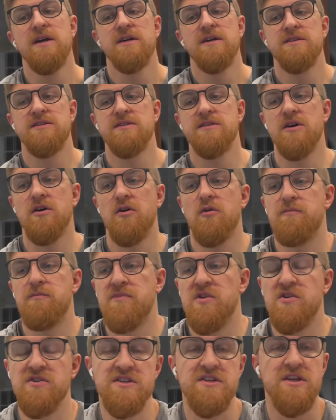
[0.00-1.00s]
So
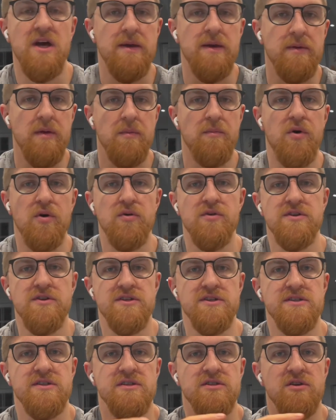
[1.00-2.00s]
there's a time component
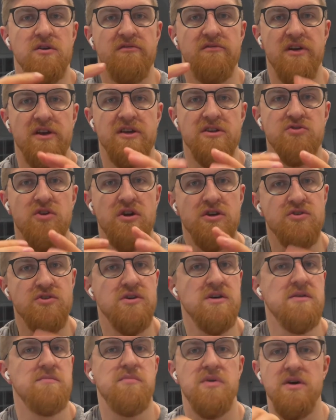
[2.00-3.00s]
just to sort of like structure
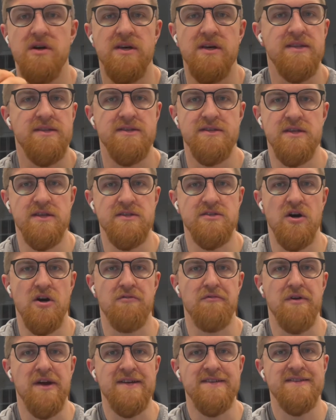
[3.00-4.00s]
it, but it's not a
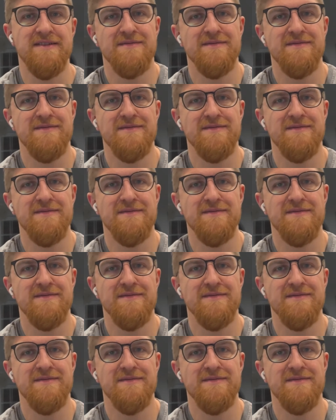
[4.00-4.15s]
race.